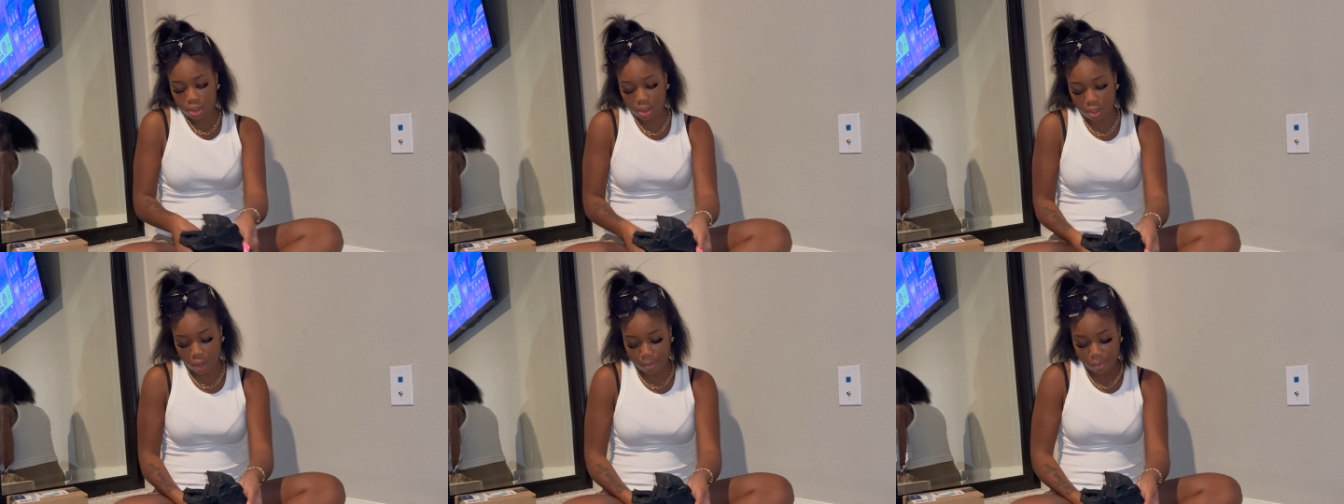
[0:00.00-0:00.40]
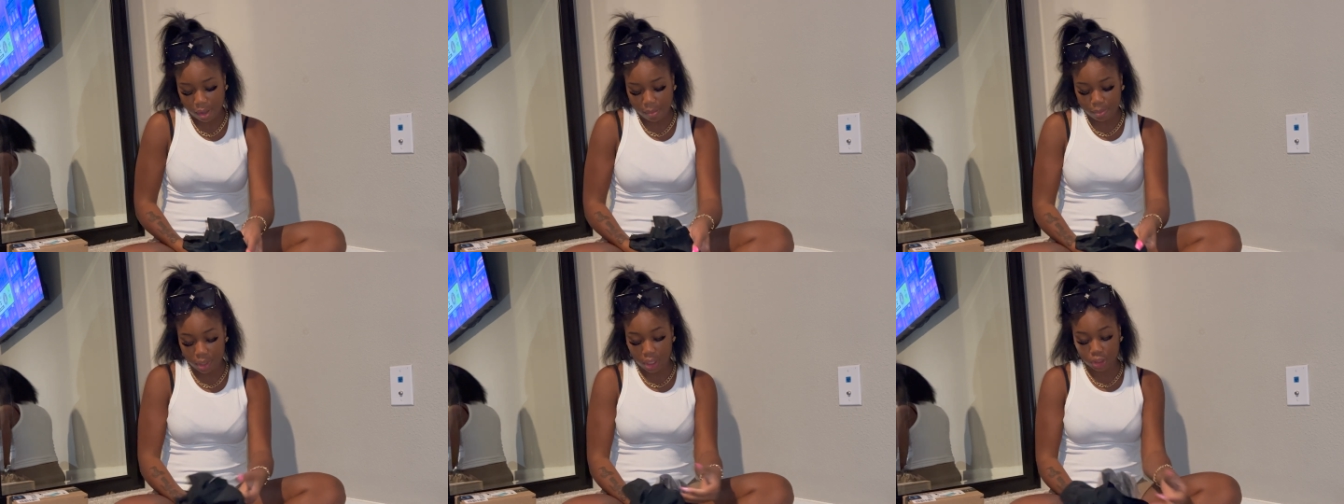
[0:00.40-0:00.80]
So I
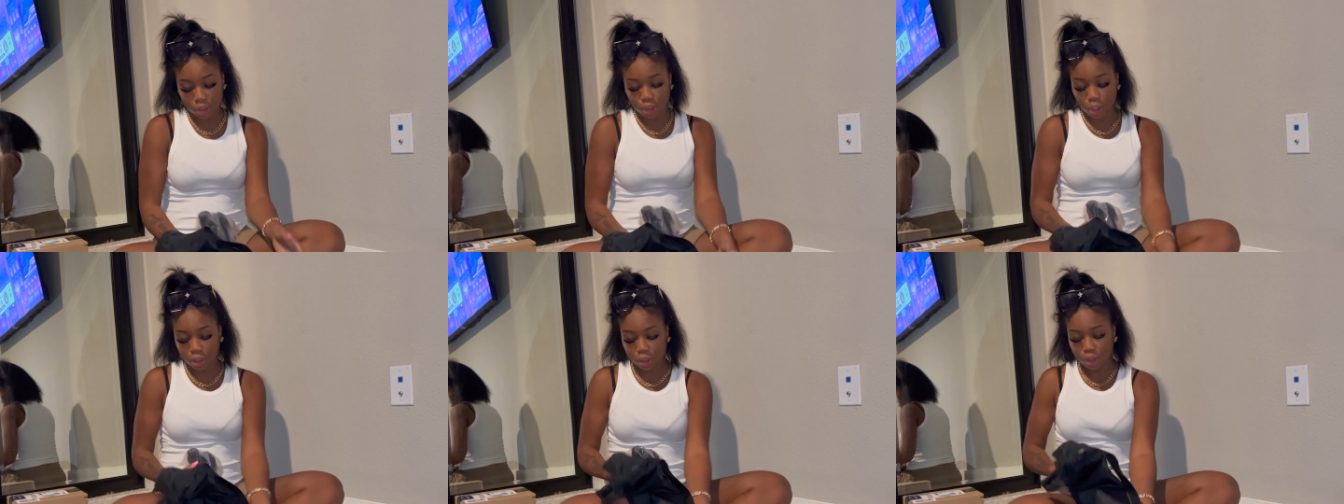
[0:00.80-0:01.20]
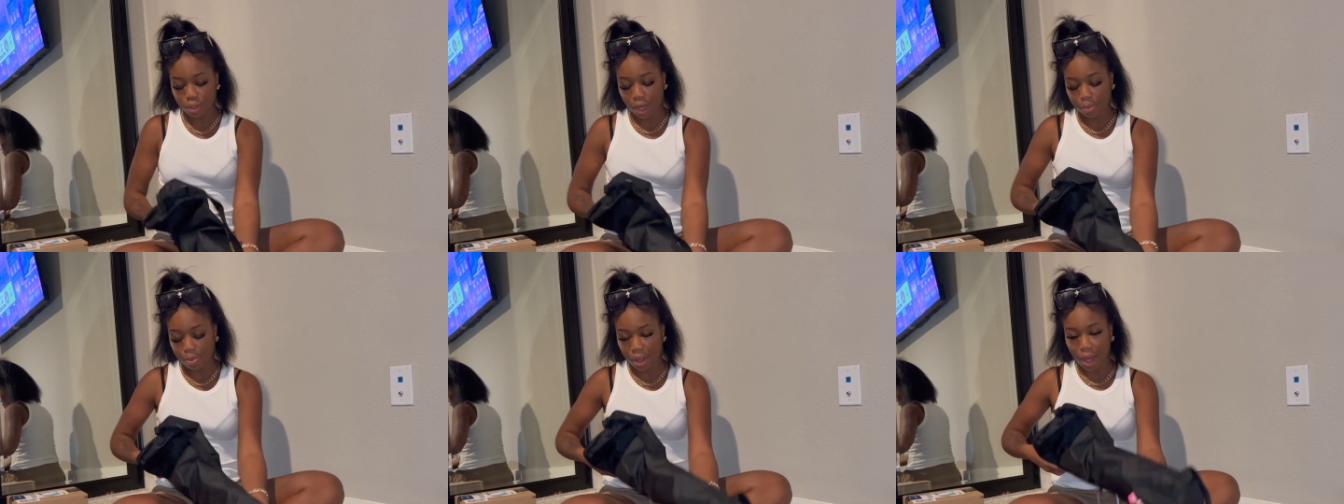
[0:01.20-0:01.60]
bought me a sturdy
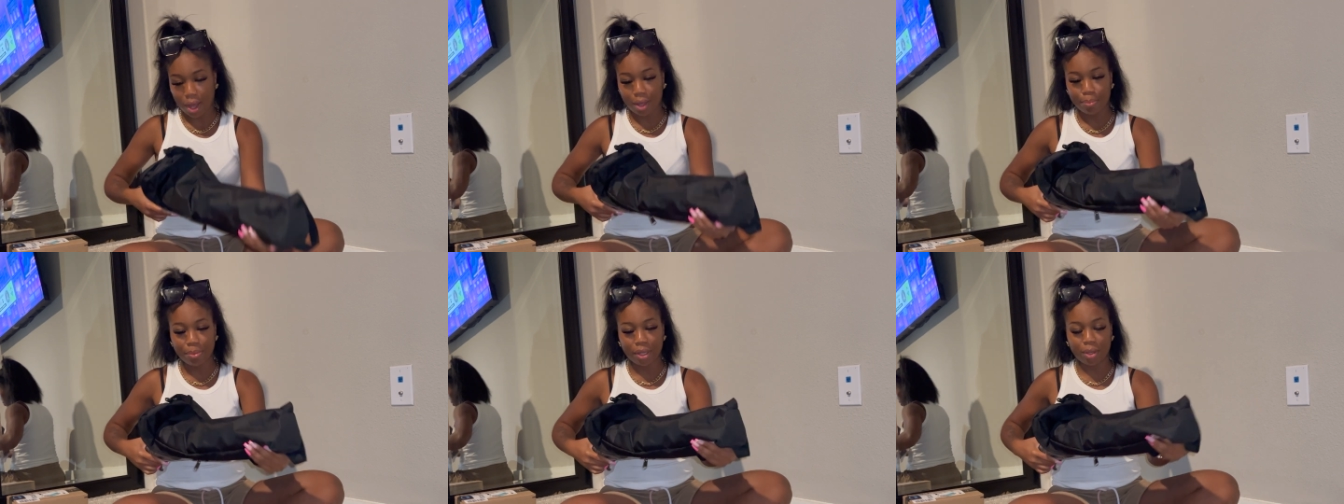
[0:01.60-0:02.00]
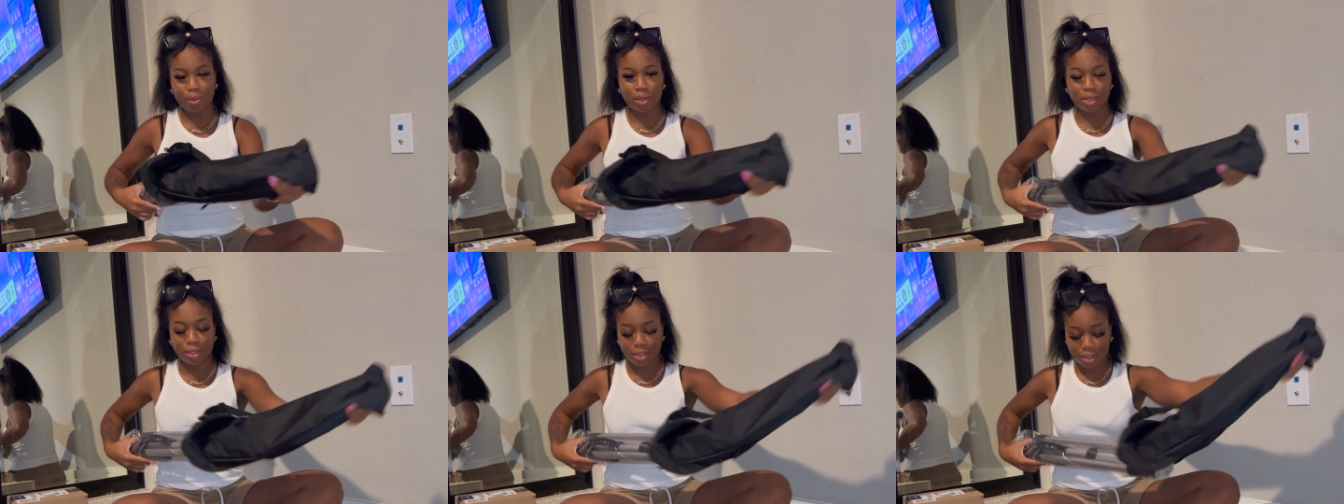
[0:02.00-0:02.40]
tripod, a big
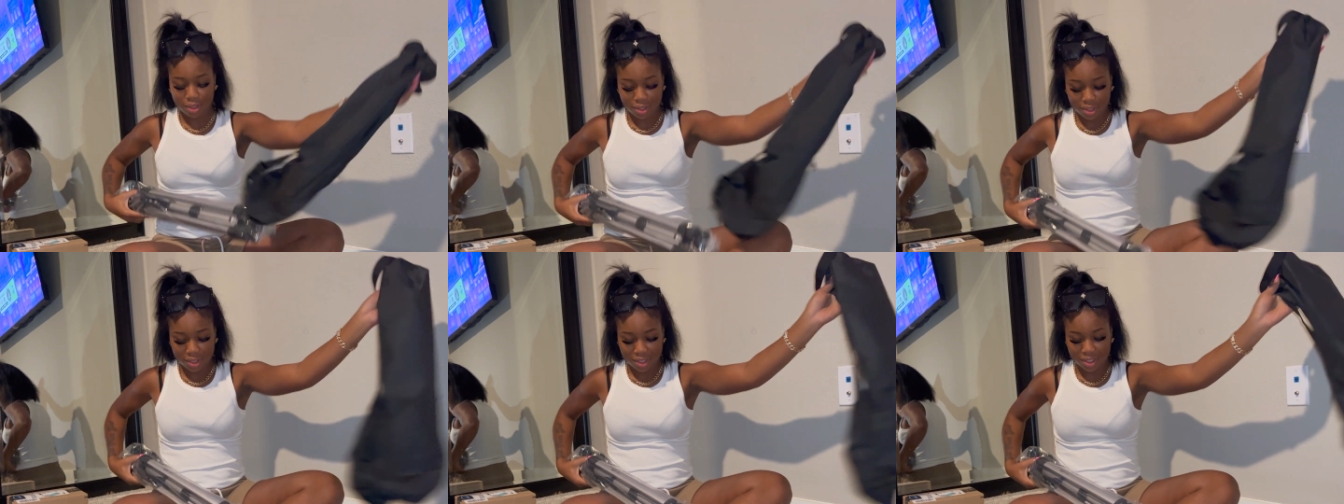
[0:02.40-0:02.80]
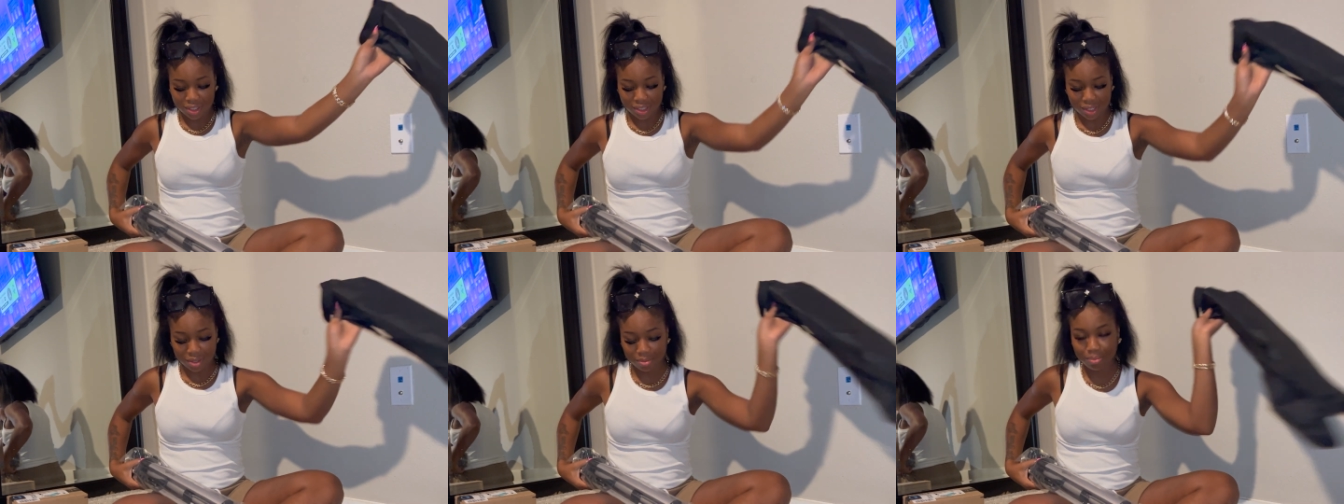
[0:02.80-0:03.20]
one.
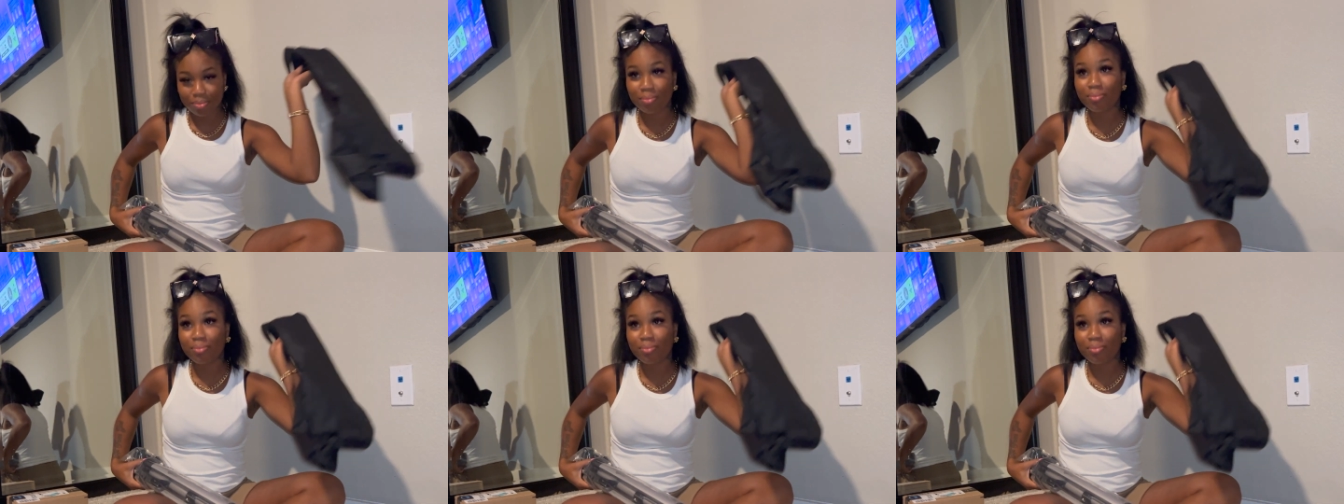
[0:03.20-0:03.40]
Looks Sam.